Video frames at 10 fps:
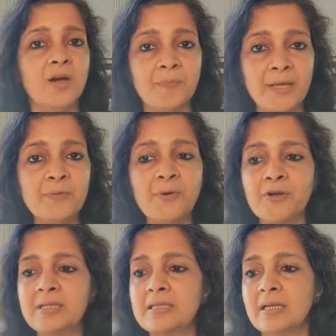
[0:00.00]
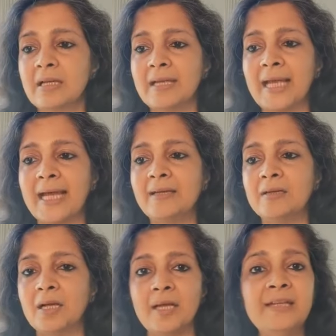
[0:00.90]
menopause
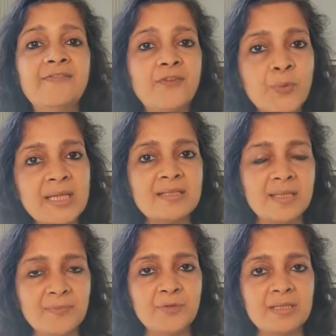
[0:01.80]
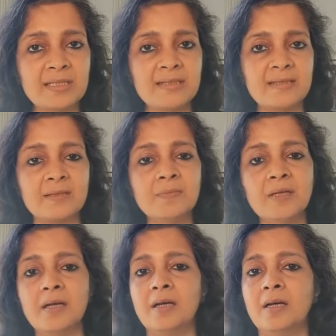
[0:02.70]
can influence the immune
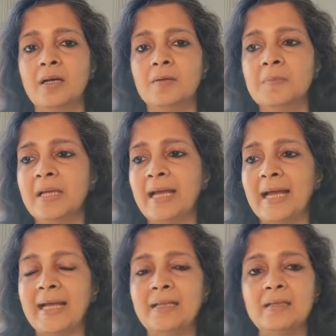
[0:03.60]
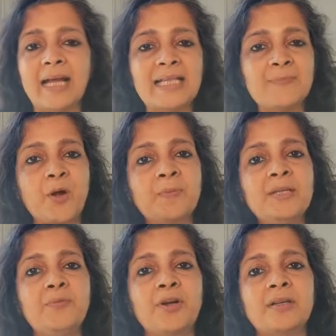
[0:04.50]
system, and that's
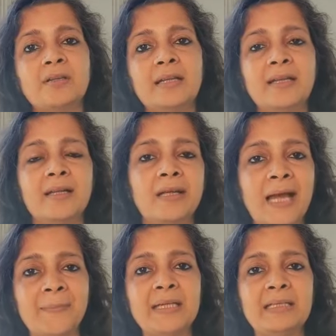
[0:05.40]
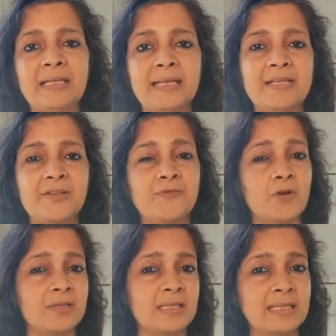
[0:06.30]
probably what happened in the case of
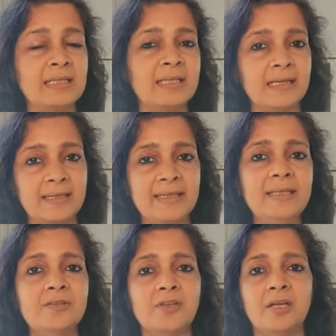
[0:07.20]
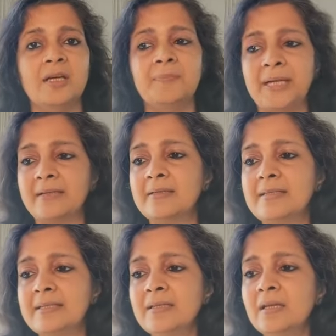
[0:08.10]
Dr. Cynthia Lee, her
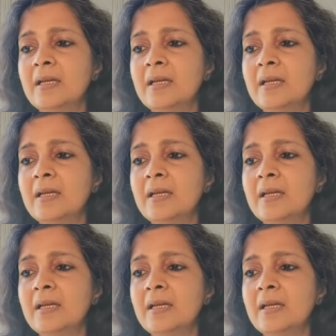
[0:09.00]
pregnancy.